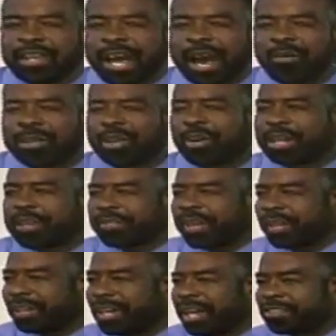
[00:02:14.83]
I would go get
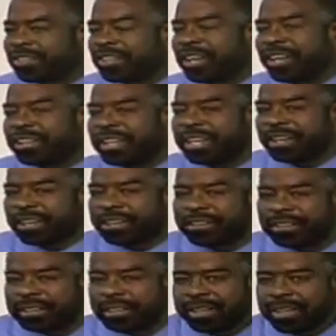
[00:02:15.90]
their lunch and their
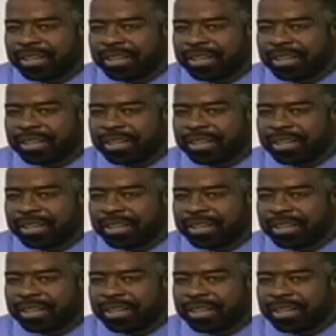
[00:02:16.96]
dinner,